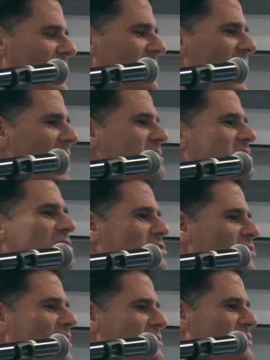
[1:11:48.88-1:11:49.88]
And he asked
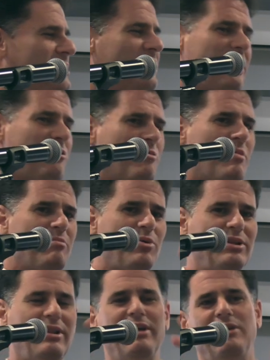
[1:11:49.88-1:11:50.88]
this question, and I
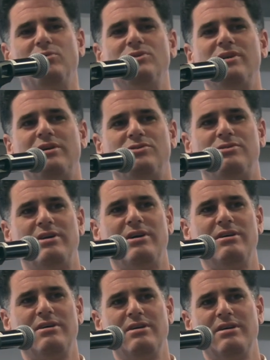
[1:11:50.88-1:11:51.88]
remember it like it was yesterday